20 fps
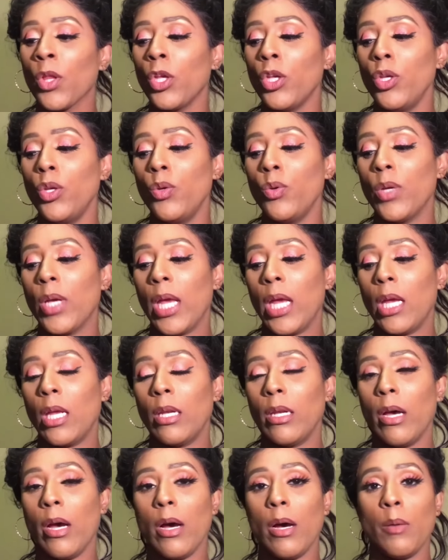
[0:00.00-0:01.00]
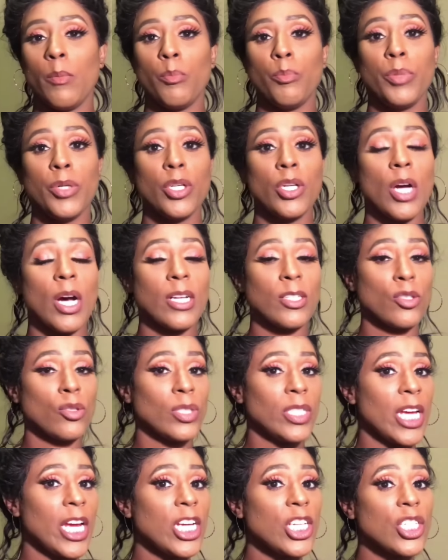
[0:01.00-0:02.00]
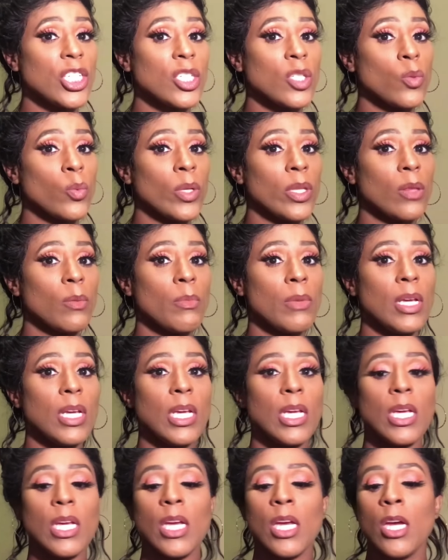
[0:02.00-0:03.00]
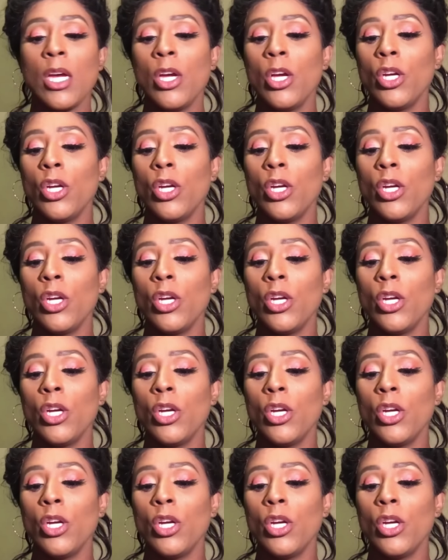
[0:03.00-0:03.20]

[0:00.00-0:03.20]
you can um, book consultations with me.